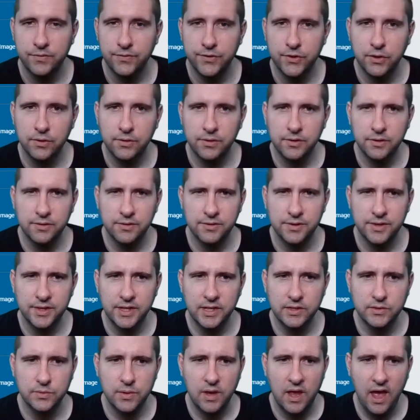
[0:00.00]
The only other
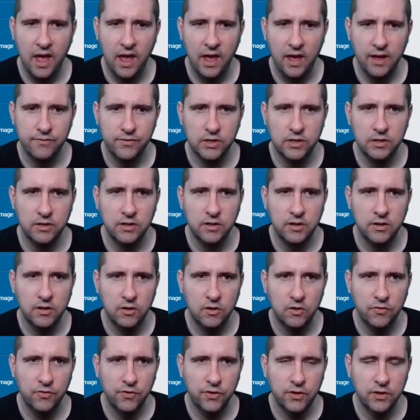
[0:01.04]
things we haven't gone
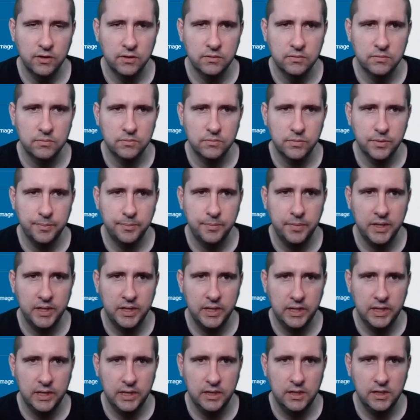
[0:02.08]
over would
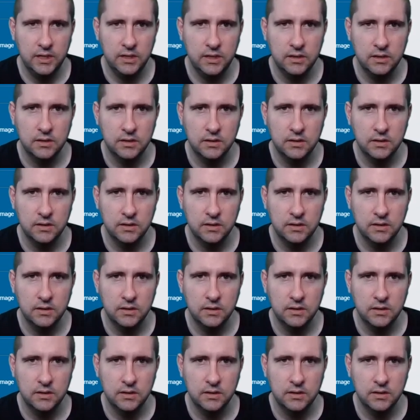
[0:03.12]
be